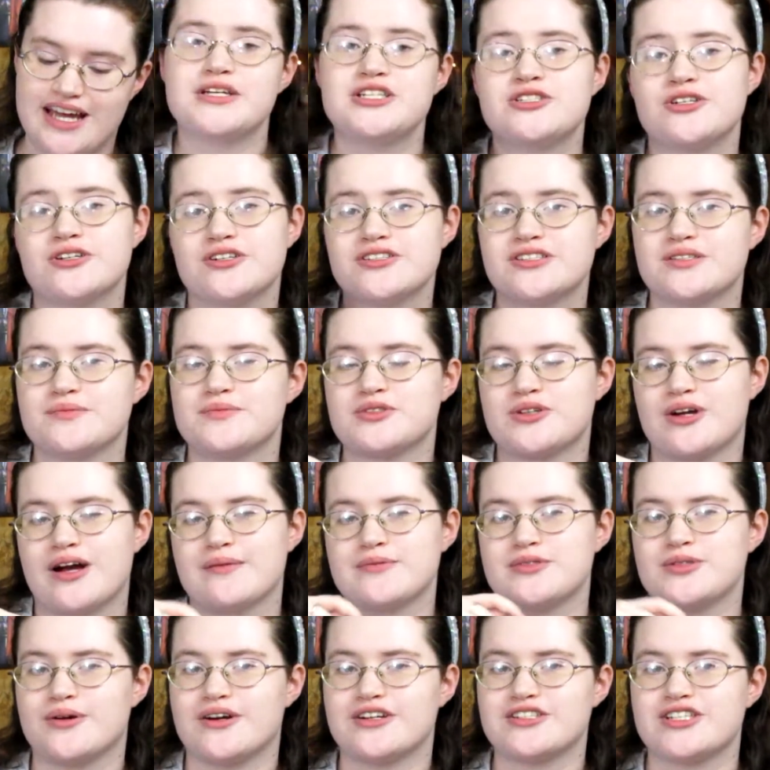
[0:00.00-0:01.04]
Be sure to
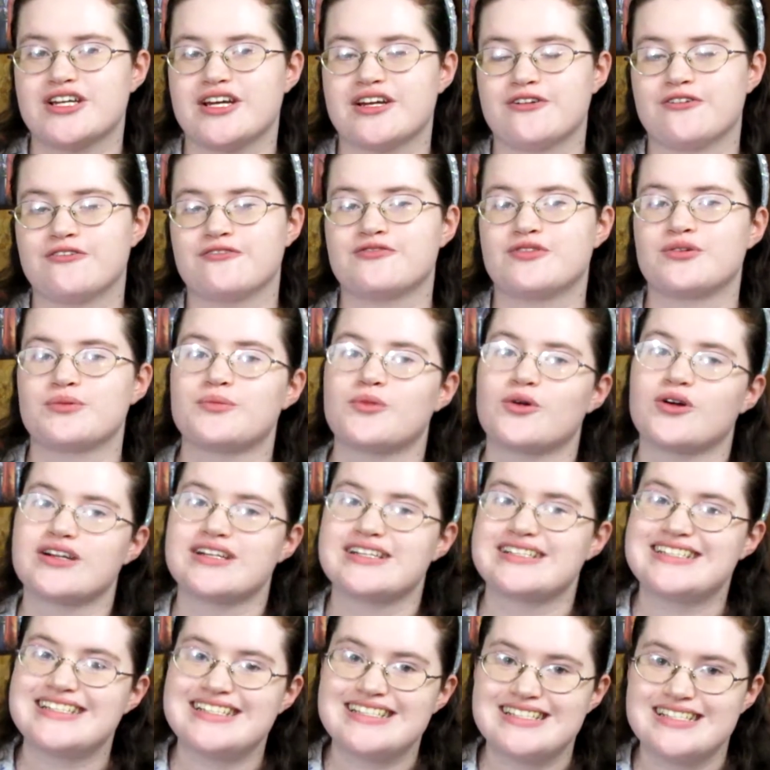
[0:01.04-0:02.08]
subscribe to our channel for more
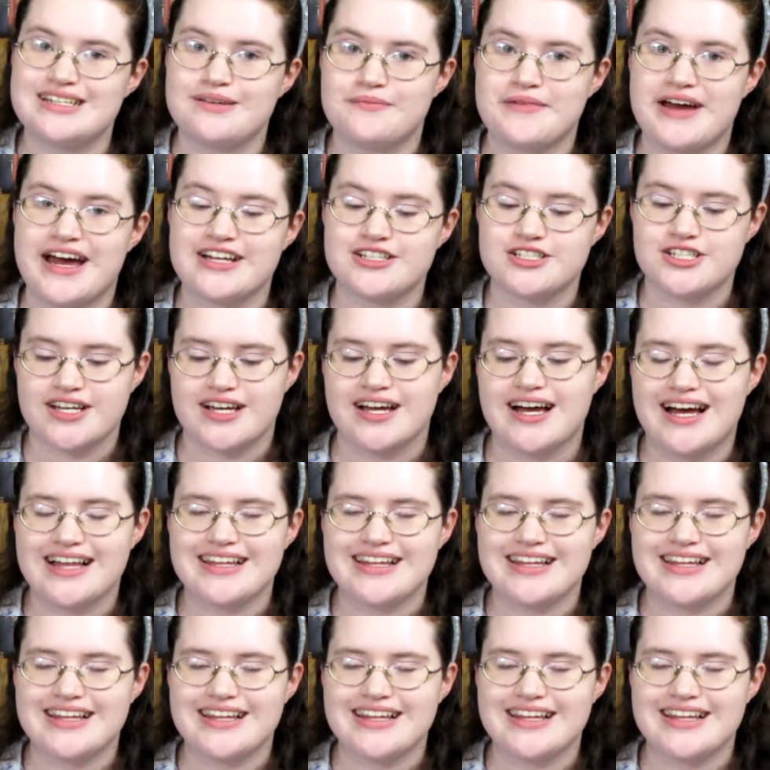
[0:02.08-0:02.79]
Disney magic.